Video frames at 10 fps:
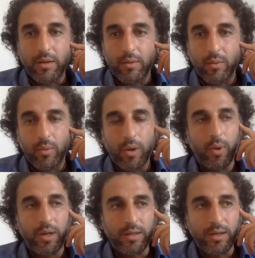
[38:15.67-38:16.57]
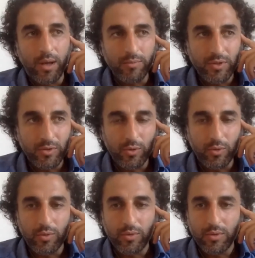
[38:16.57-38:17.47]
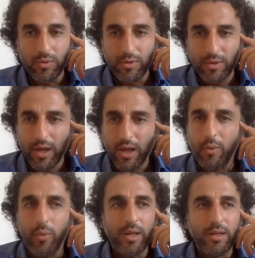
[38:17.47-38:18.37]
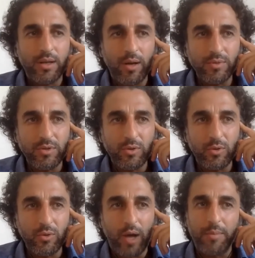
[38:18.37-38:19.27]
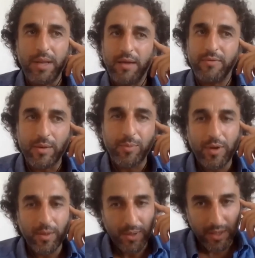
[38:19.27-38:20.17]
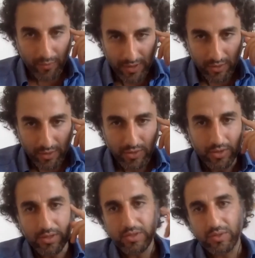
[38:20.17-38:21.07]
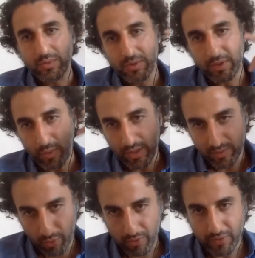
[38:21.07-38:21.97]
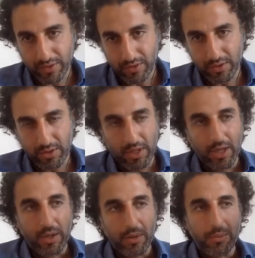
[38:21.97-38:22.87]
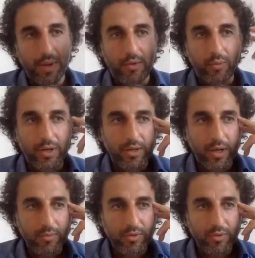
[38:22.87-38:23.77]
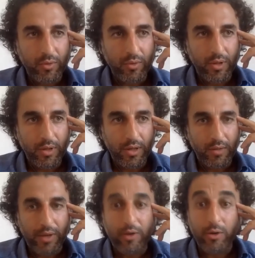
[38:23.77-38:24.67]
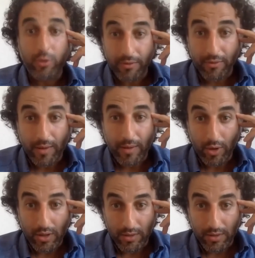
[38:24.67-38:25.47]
When it comes to, yeah, when it comes to, I mean, I've done preliminary research. This requires more research. But when it comes to the regulatory framework,